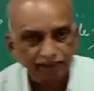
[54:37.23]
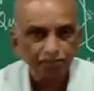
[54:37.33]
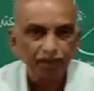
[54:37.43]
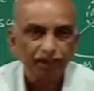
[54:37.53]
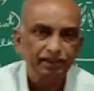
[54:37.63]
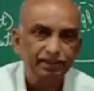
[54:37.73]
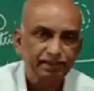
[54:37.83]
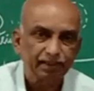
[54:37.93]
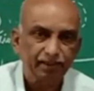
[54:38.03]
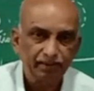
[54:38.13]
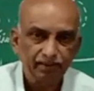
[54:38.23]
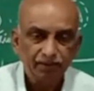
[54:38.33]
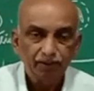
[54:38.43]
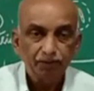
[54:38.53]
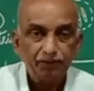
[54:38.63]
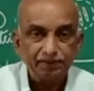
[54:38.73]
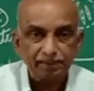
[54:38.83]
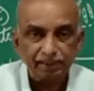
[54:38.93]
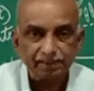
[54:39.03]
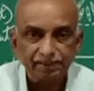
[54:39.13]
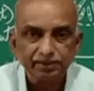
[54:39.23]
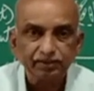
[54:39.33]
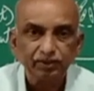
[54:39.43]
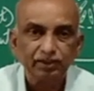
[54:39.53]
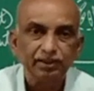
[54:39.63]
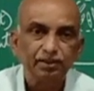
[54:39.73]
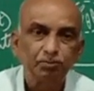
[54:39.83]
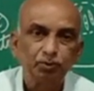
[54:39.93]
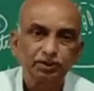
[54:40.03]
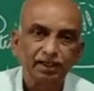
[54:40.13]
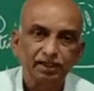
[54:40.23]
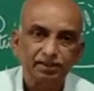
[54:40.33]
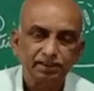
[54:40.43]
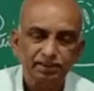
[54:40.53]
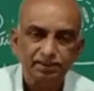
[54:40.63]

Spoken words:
plate in the center, which extends in both directions